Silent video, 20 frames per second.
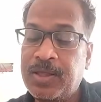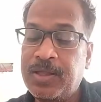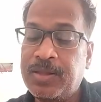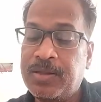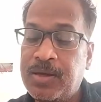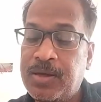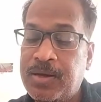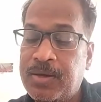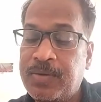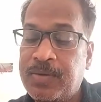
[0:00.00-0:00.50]

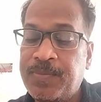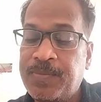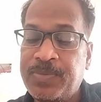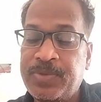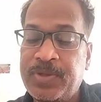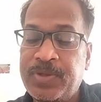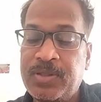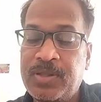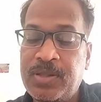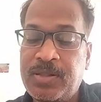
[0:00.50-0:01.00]
So
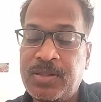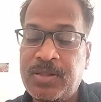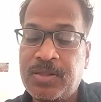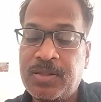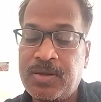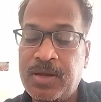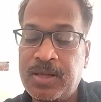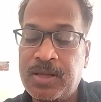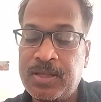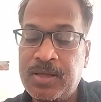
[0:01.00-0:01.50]
this is
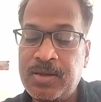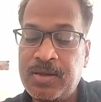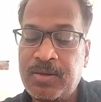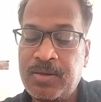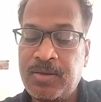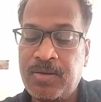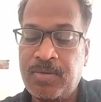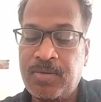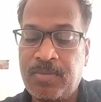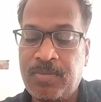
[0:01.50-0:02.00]
called a
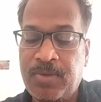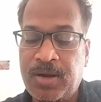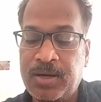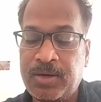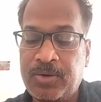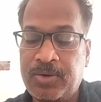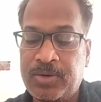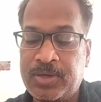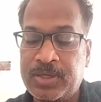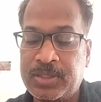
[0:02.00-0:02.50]

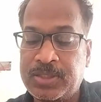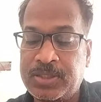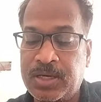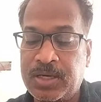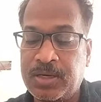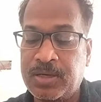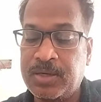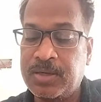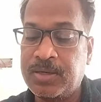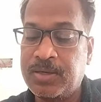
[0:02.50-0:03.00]

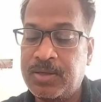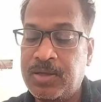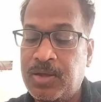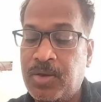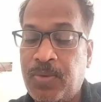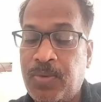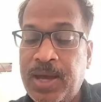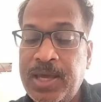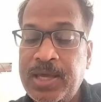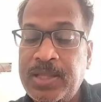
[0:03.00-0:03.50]
malnutrition.
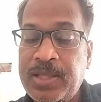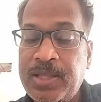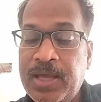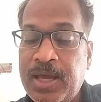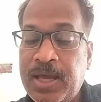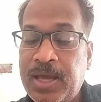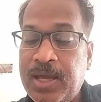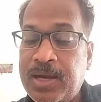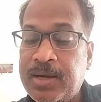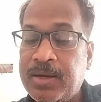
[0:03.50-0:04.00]
Why they
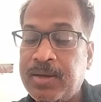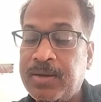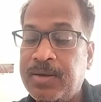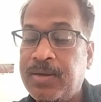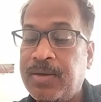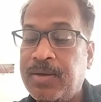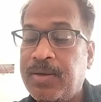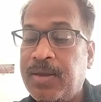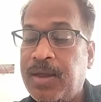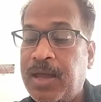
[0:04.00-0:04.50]
are
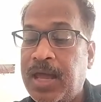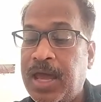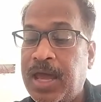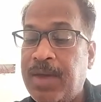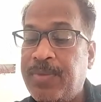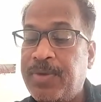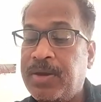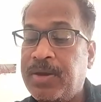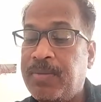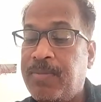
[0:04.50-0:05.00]

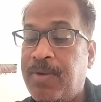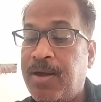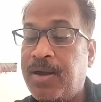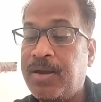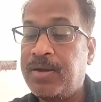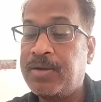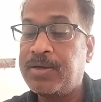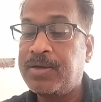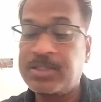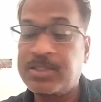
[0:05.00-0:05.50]
having
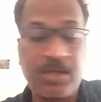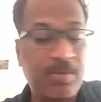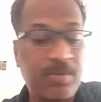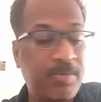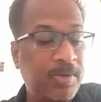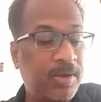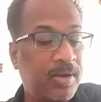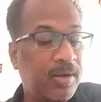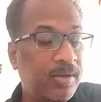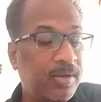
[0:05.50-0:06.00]
malnutrition?
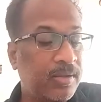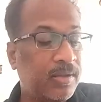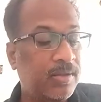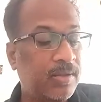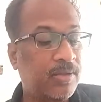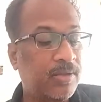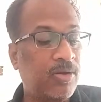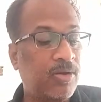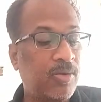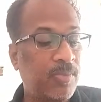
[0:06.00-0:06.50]
Because
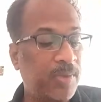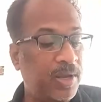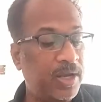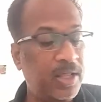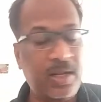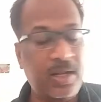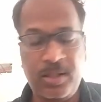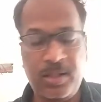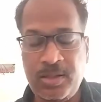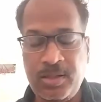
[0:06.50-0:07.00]
so
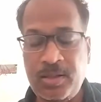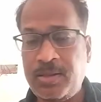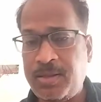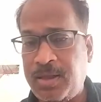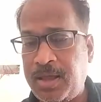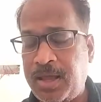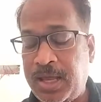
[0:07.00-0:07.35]
many reasons I